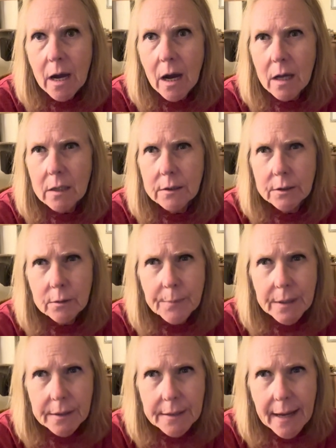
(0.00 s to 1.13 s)
a little
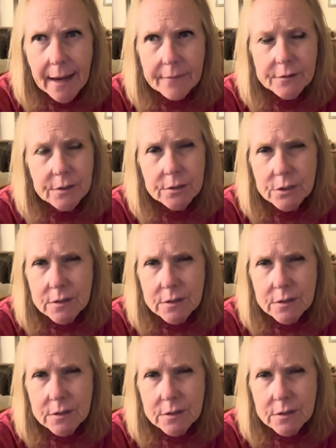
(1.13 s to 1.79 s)
bit after